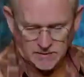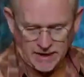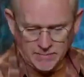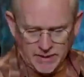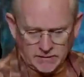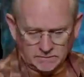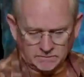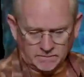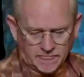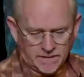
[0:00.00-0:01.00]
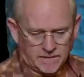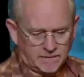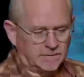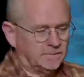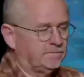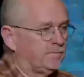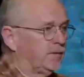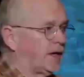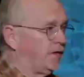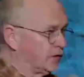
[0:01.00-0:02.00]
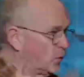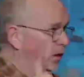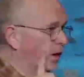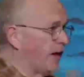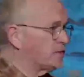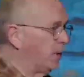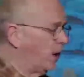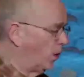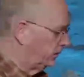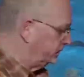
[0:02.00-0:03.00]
Amen? And there's one last bowl.